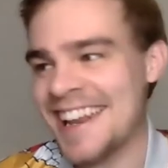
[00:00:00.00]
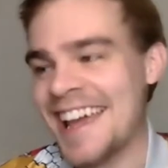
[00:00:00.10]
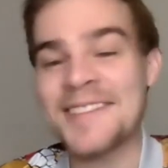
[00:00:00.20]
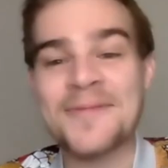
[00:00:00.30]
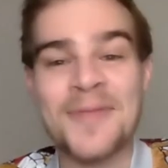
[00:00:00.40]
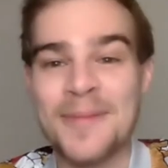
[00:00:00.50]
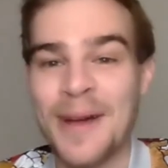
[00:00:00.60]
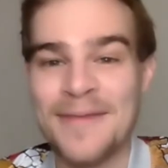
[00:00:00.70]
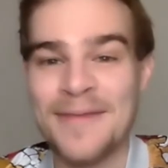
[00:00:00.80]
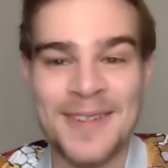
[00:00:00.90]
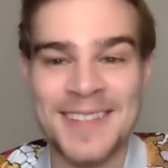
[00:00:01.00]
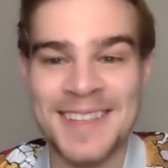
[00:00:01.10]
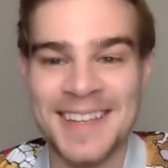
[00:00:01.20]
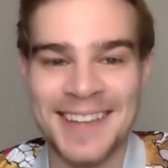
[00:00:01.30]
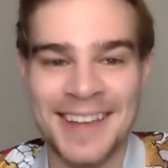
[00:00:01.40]
and it's one of my favorites in
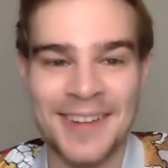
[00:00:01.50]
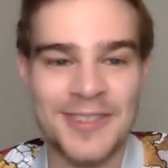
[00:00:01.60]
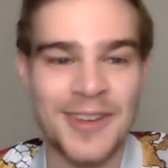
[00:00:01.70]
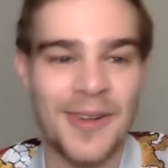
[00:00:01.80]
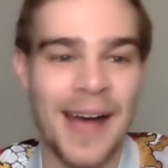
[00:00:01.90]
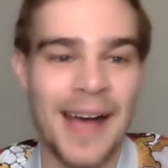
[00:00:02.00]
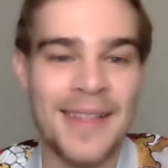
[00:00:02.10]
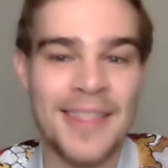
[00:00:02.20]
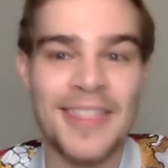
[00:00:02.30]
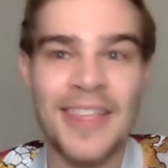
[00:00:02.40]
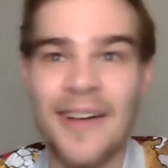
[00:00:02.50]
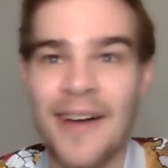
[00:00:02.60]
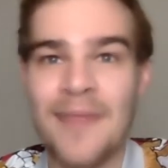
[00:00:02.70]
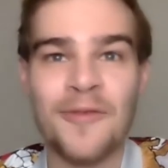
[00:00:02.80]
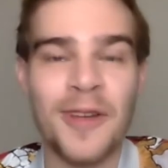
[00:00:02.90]
the entire show.
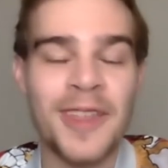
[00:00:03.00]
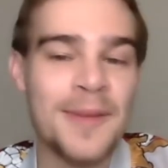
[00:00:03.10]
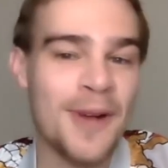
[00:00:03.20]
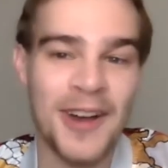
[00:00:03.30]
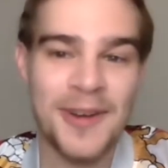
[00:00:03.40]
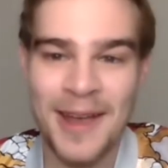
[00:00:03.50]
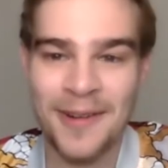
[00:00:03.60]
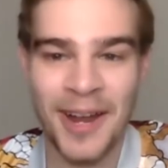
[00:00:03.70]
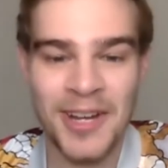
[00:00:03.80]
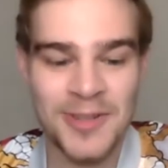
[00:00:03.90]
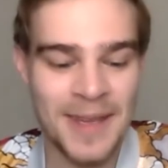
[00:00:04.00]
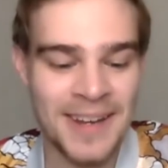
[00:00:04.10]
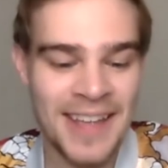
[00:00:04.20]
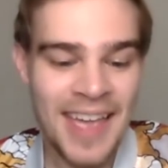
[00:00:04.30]
I'm really proud of my arrangement.